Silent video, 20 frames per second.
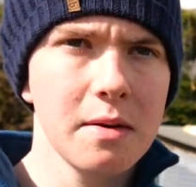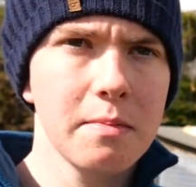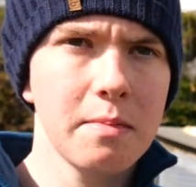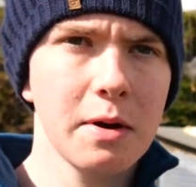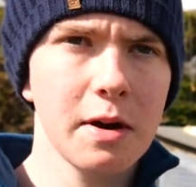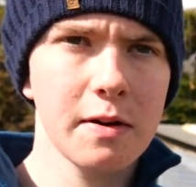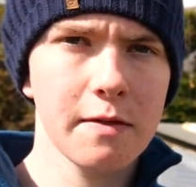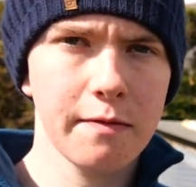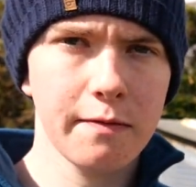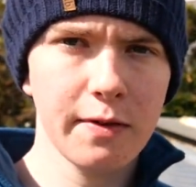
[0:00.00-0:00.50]

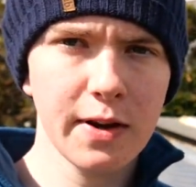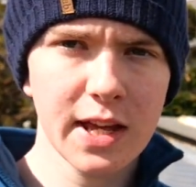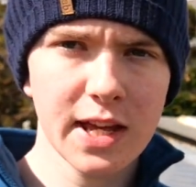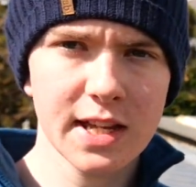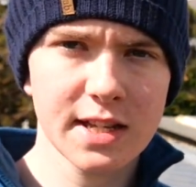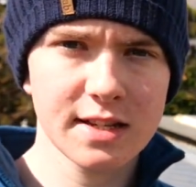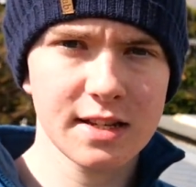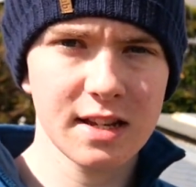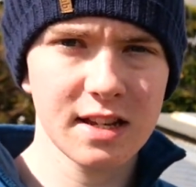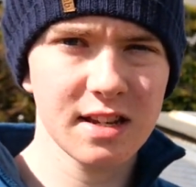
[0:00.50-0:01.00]
But
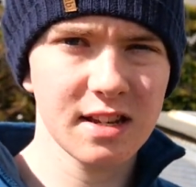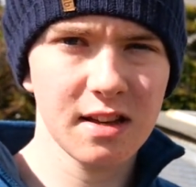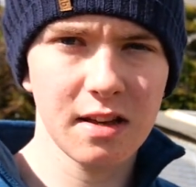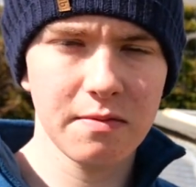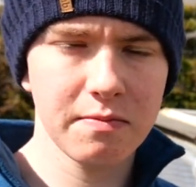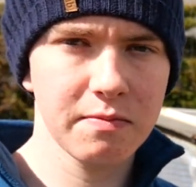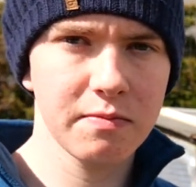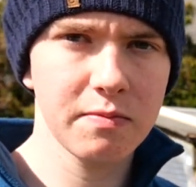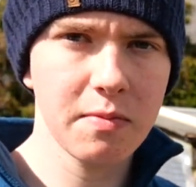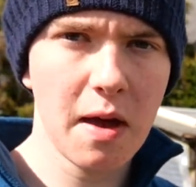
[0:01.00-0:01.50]
fleece,
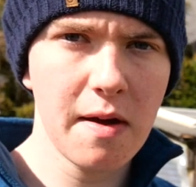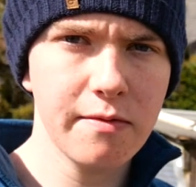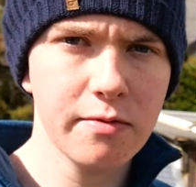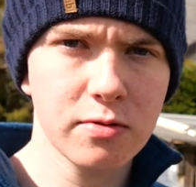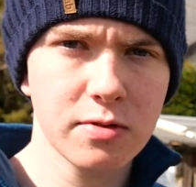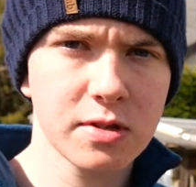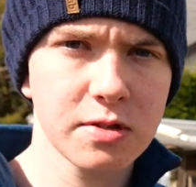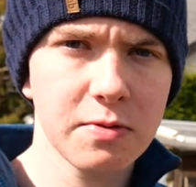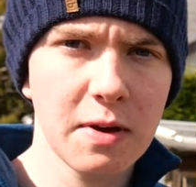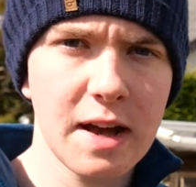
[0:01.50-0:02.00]

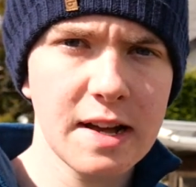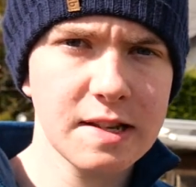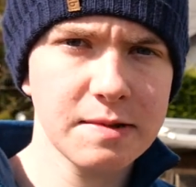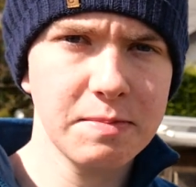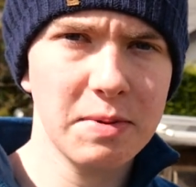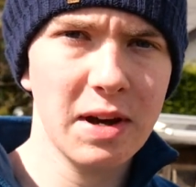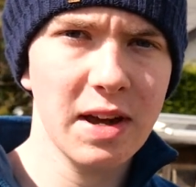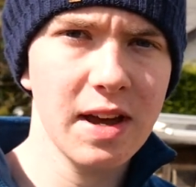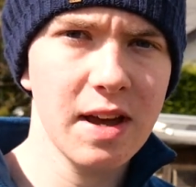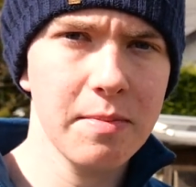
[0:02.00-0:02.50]
everyone swears
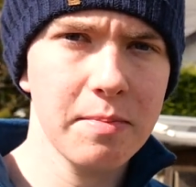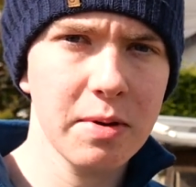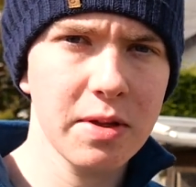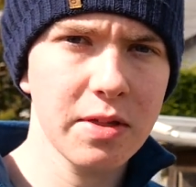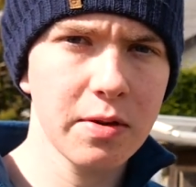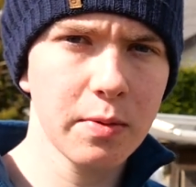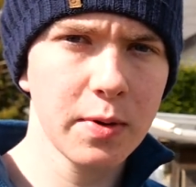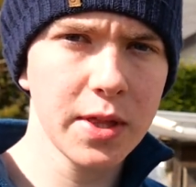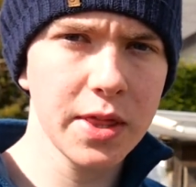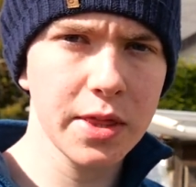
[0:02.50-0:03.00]
by it, but
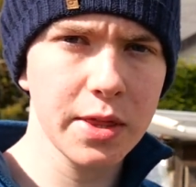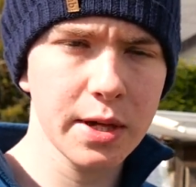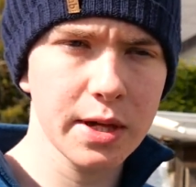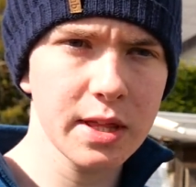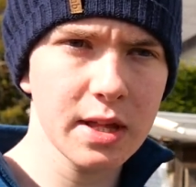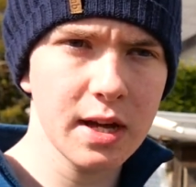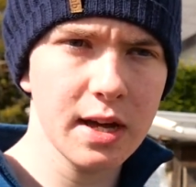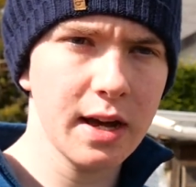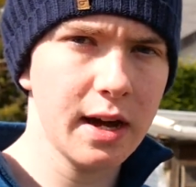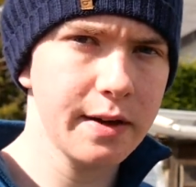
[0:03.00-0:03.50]
the one thing
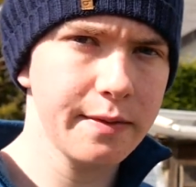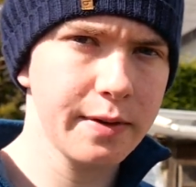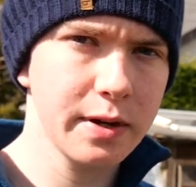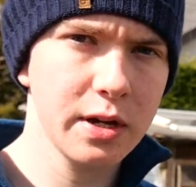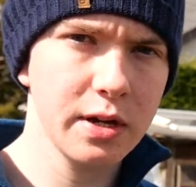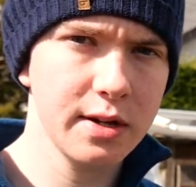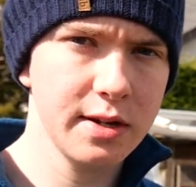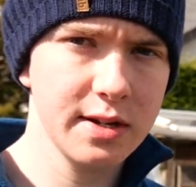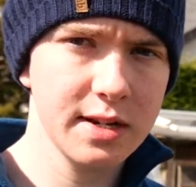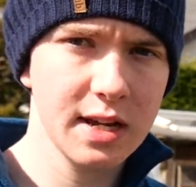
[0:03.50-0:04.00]
that I have
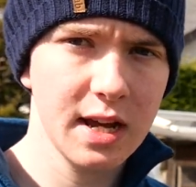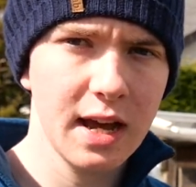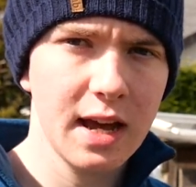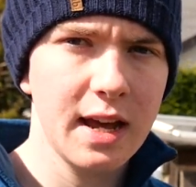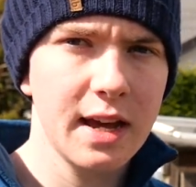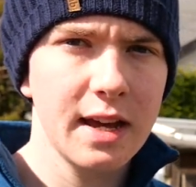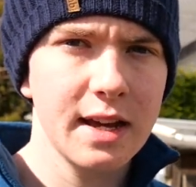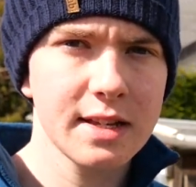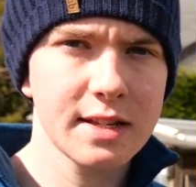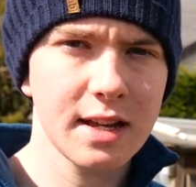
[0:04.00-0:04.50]
heard
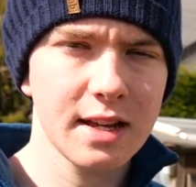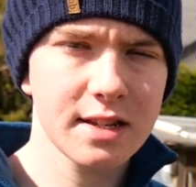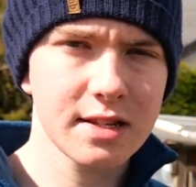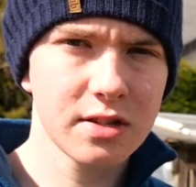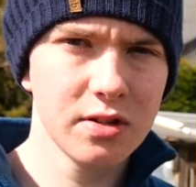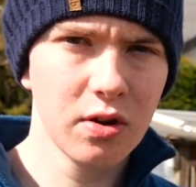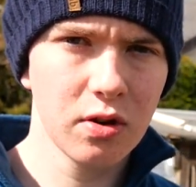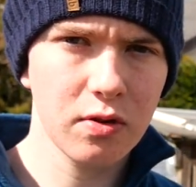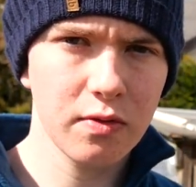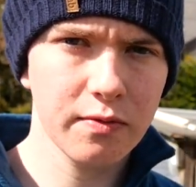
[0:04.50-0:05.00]
is that it's
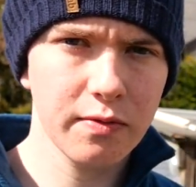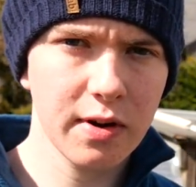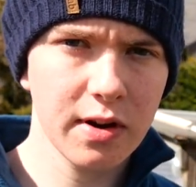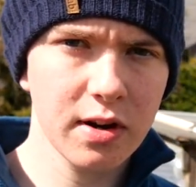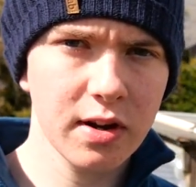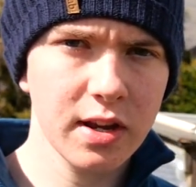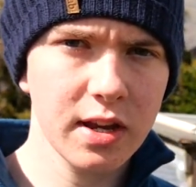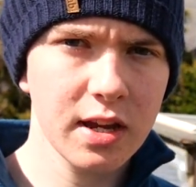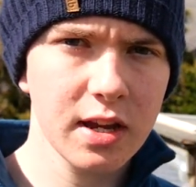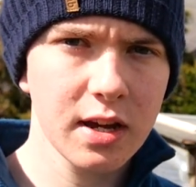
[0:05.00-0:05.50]
not
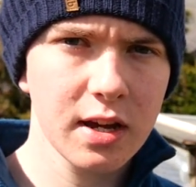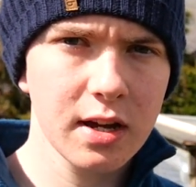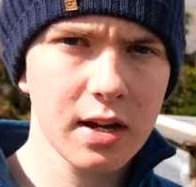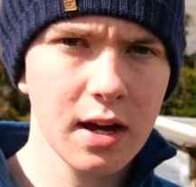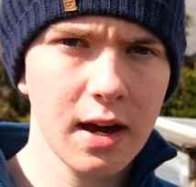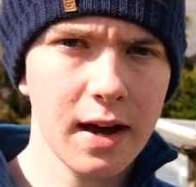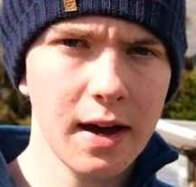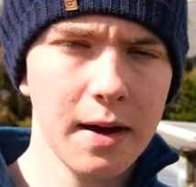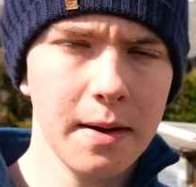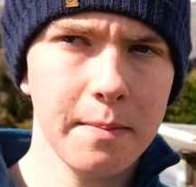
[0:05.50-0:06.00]
very
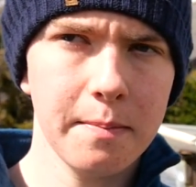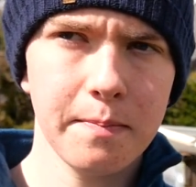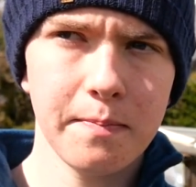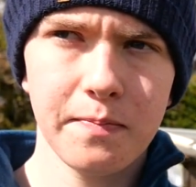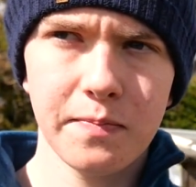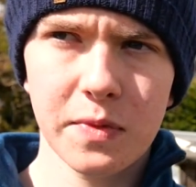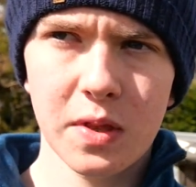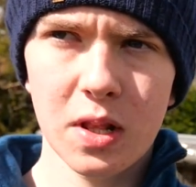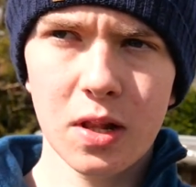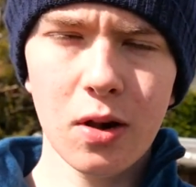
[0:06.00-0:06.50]
long
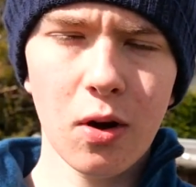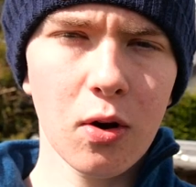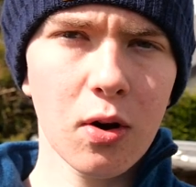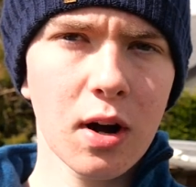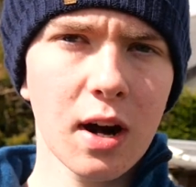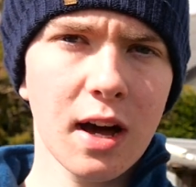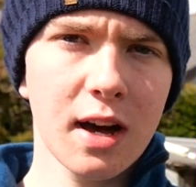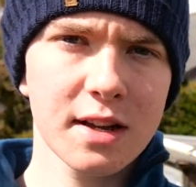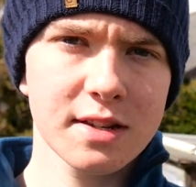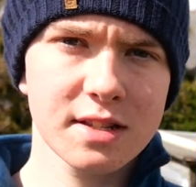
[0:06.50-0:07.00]

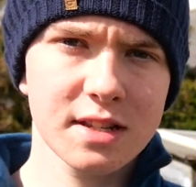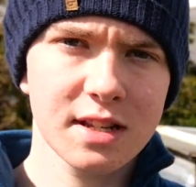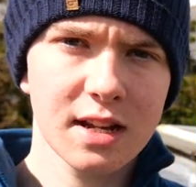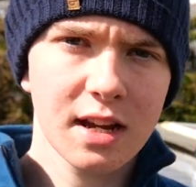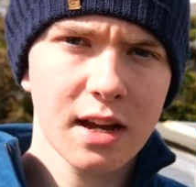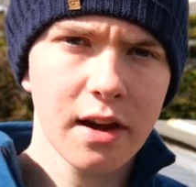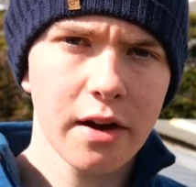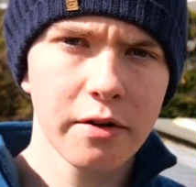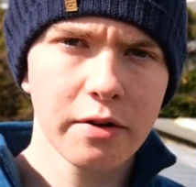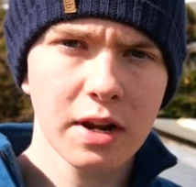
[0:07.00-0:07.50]

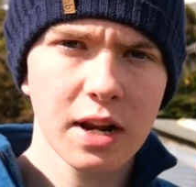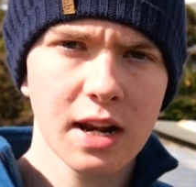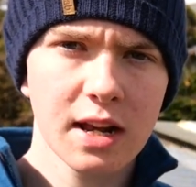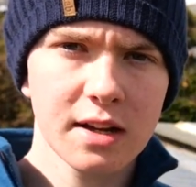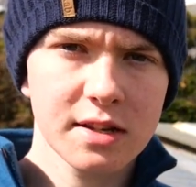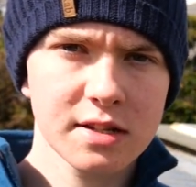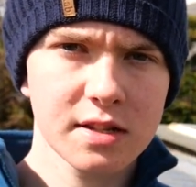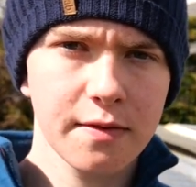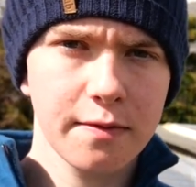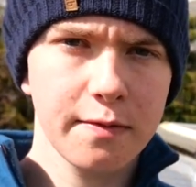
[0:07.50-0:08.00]
lasting. It only
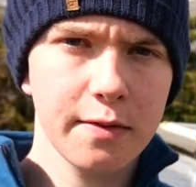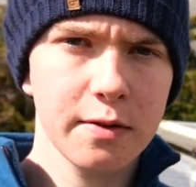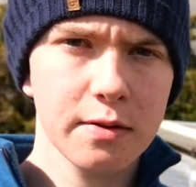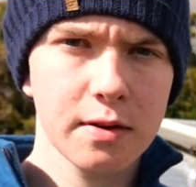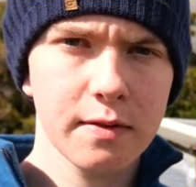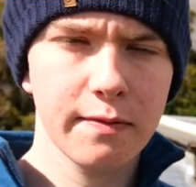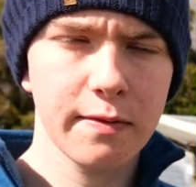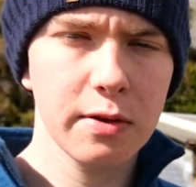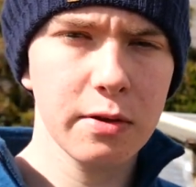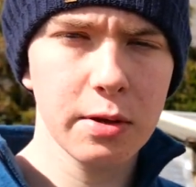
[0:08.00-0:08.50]
lasts
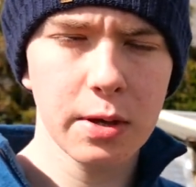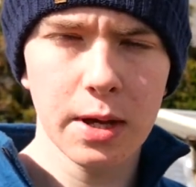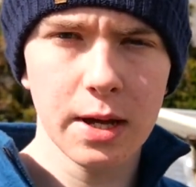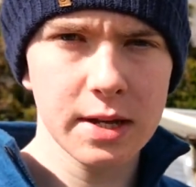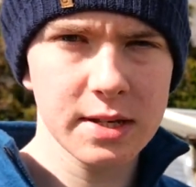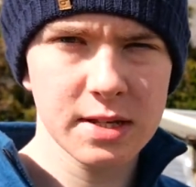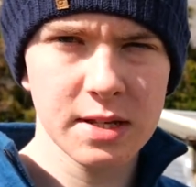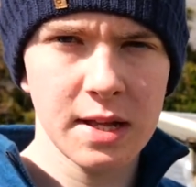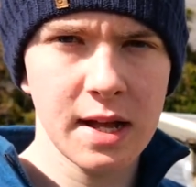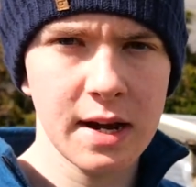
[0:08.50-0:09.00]
a few
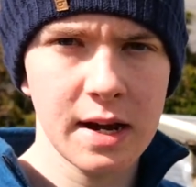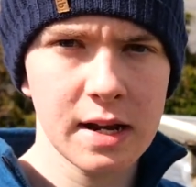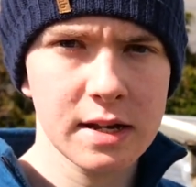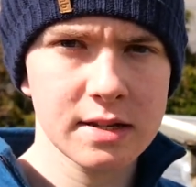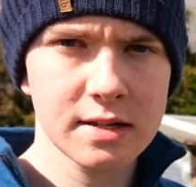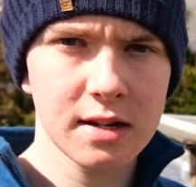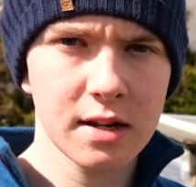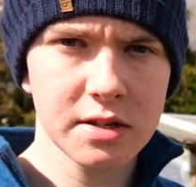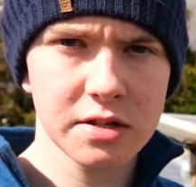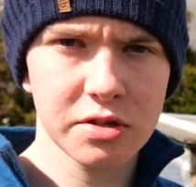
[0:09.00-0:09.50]
years and then it
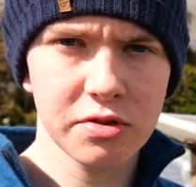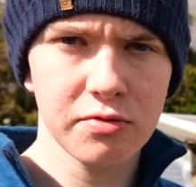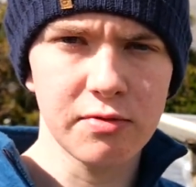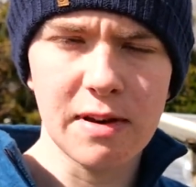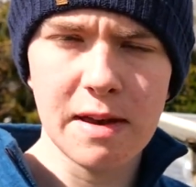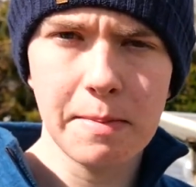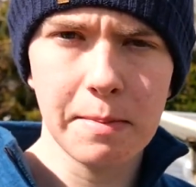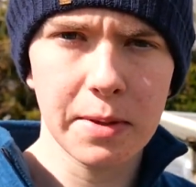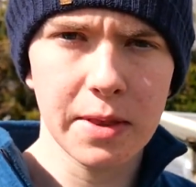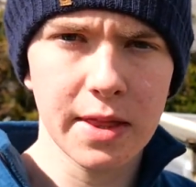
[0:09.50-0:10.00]
starts to
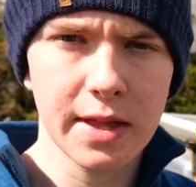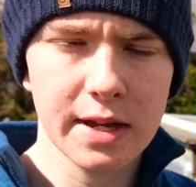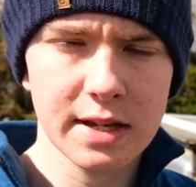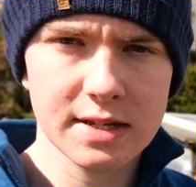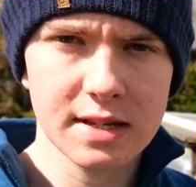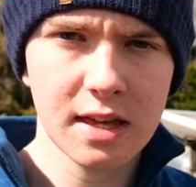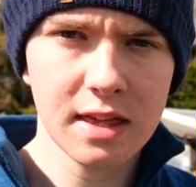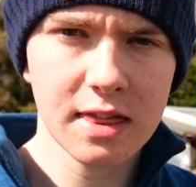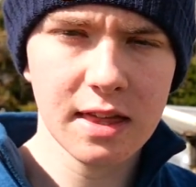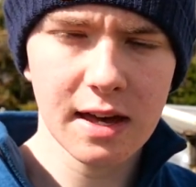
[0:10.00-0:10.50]
rip and
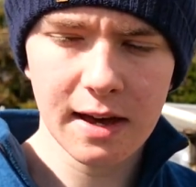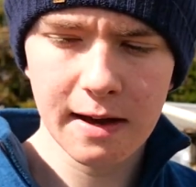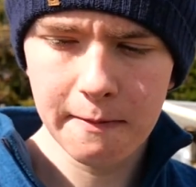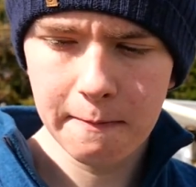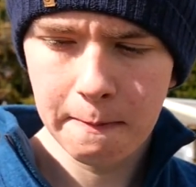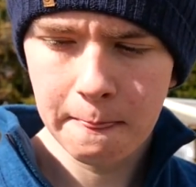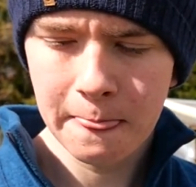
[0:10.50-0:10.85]
things like that.